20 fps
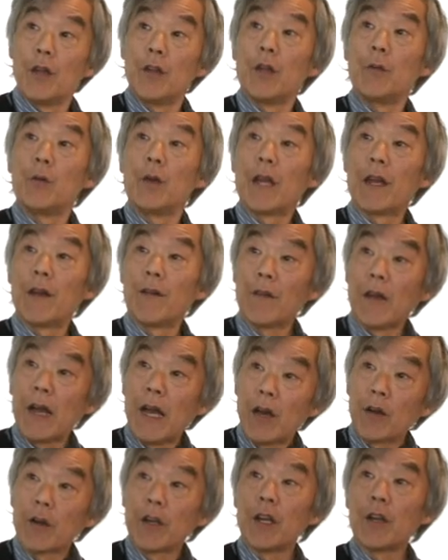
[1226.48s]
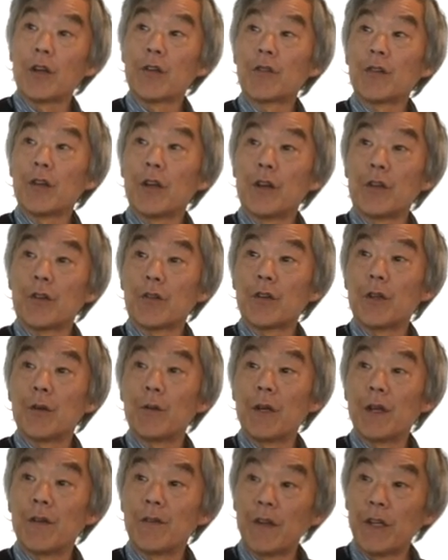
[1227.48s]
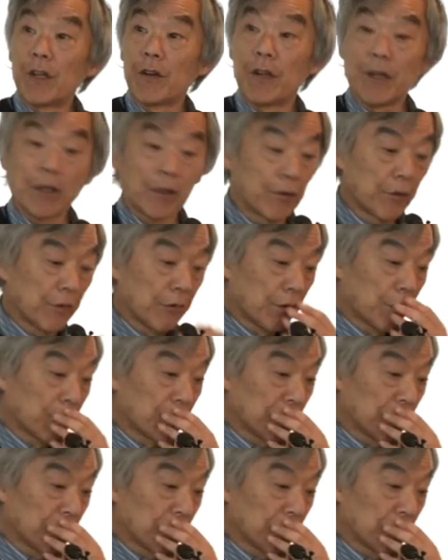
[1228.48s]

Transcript: Then we have outer hair cells and we have inner hair cells.